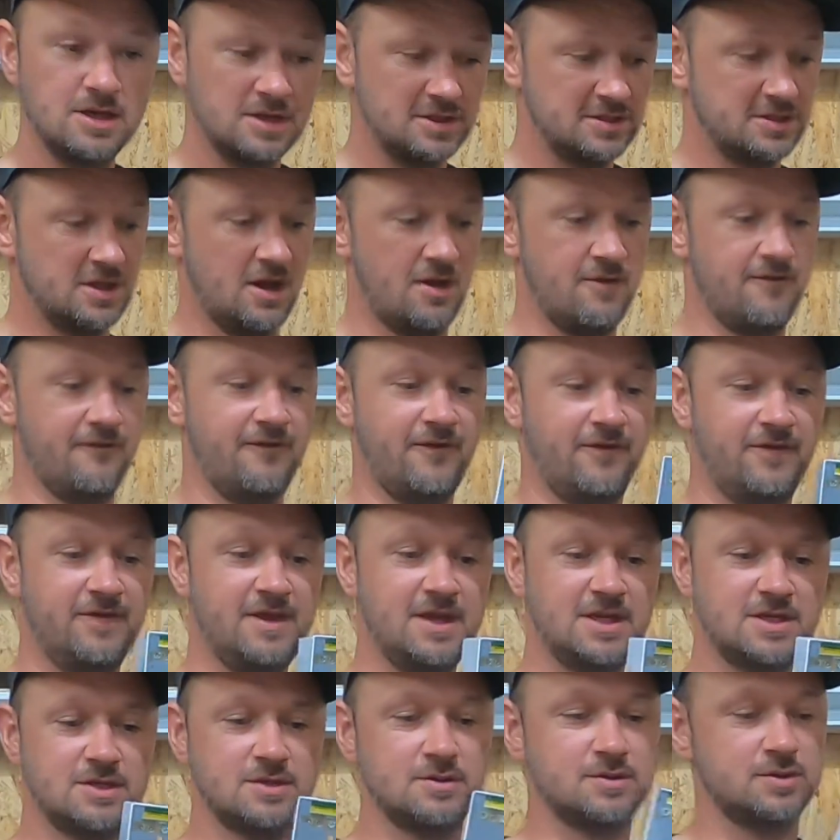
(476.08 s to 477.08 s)
So for
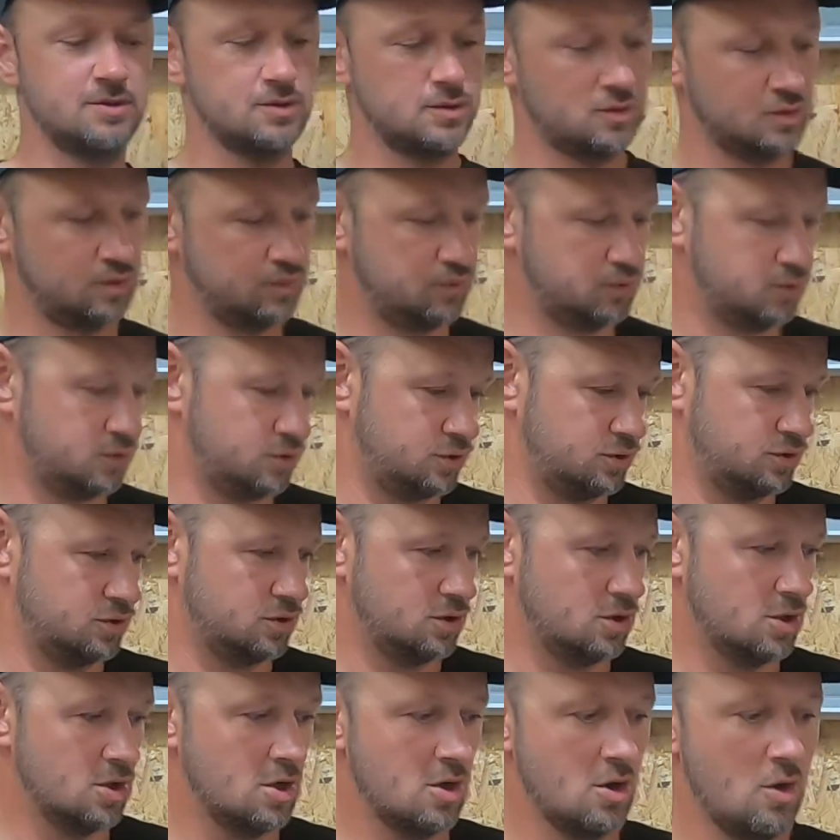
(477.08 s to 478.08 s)
this,
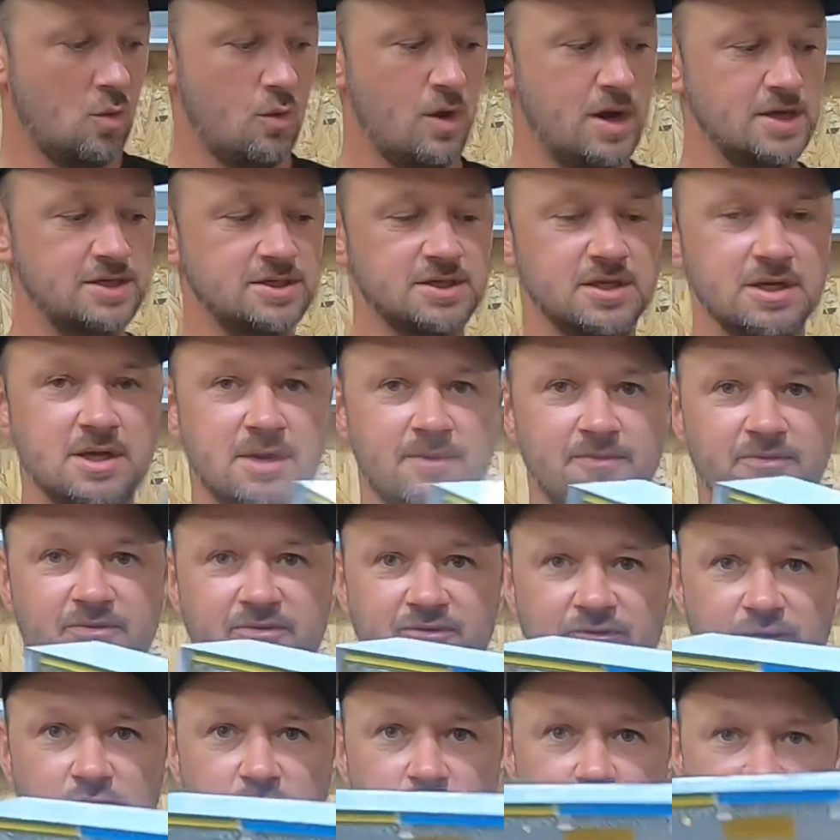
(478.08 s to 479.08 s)
where it's going to come
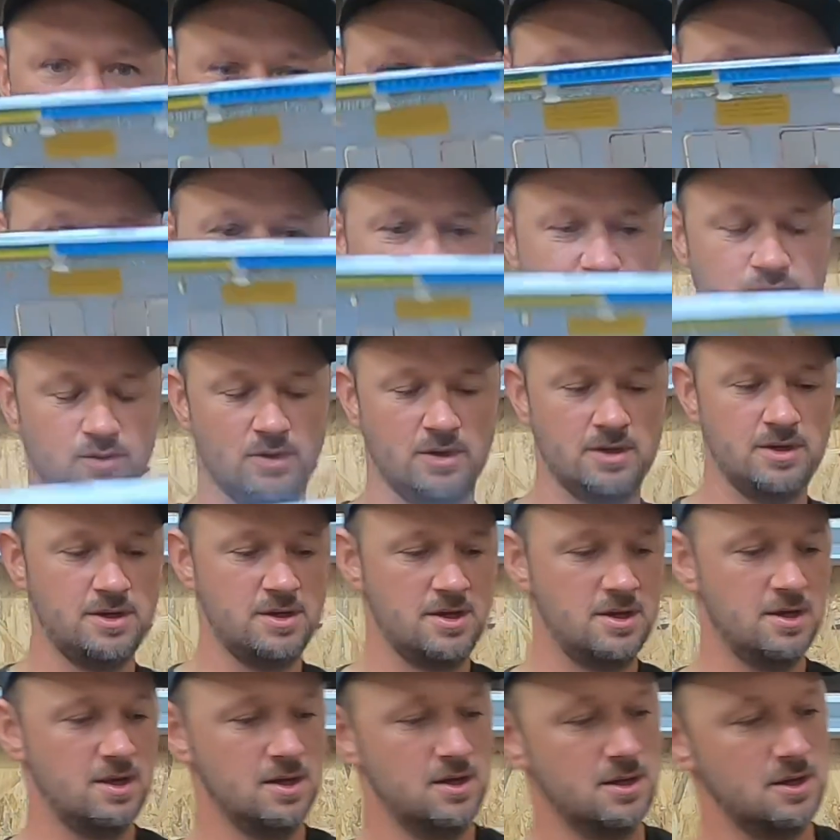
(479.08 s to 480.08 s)
through is this one.
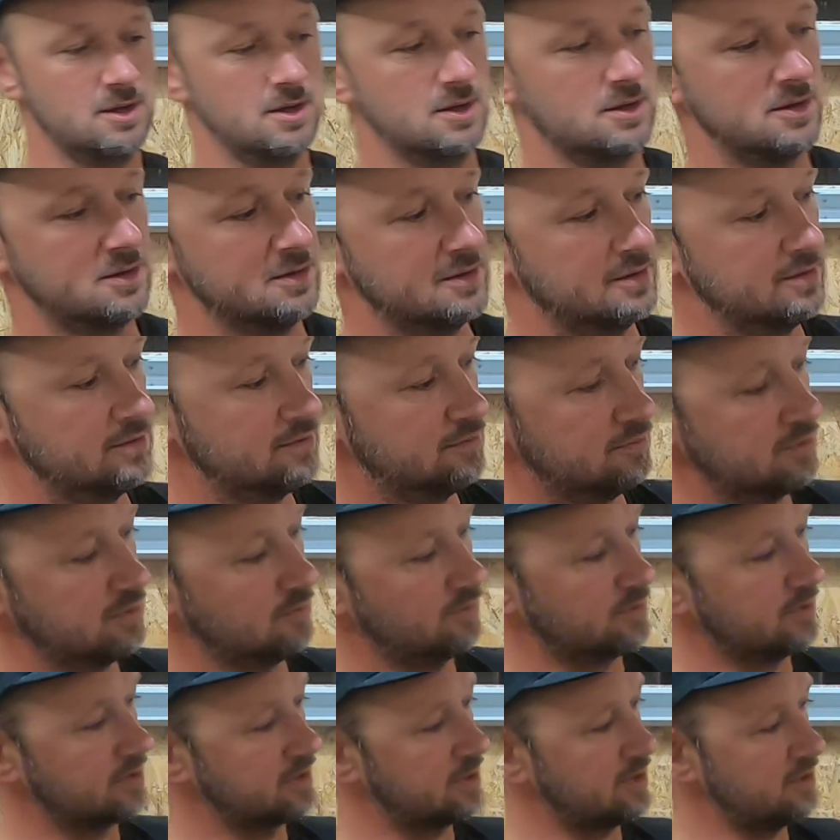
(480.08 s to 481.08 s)
All you
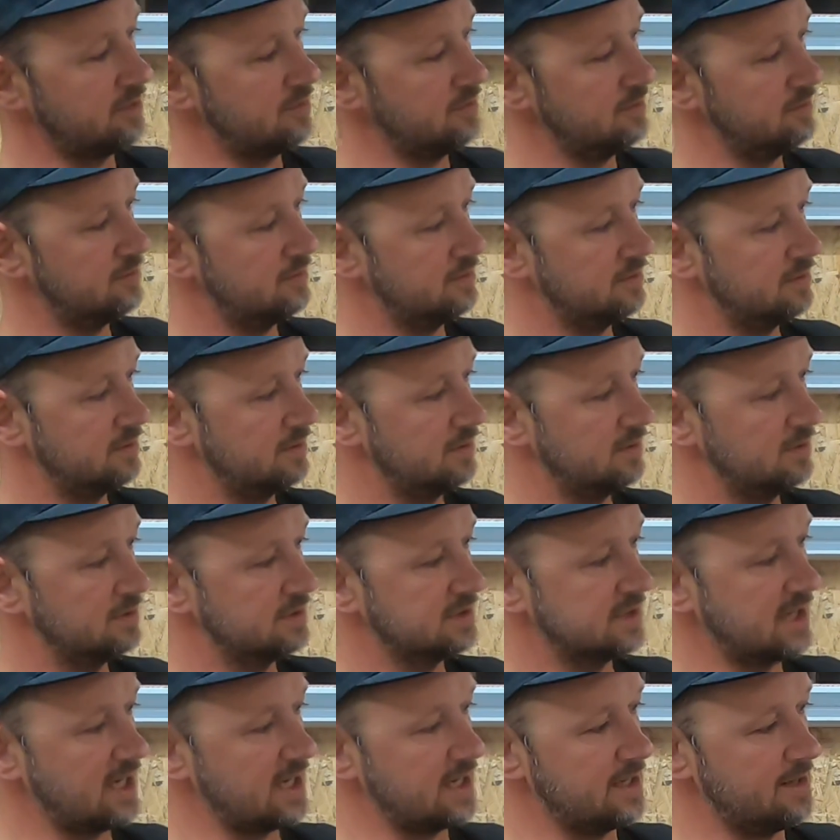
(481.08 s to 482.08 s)
want to do is
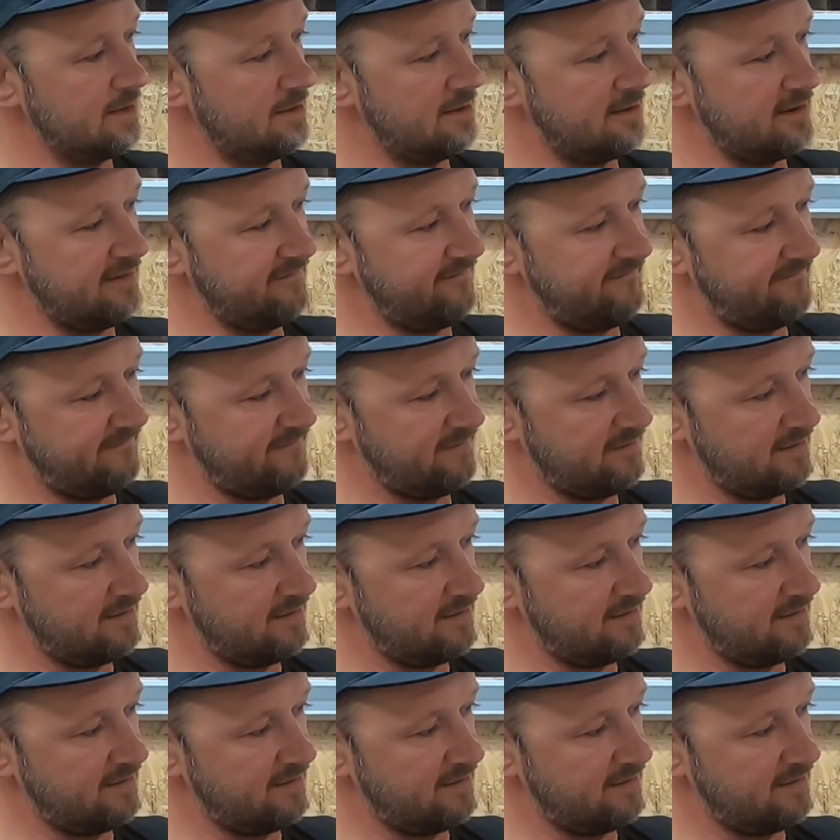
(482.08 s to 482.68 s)
get your knife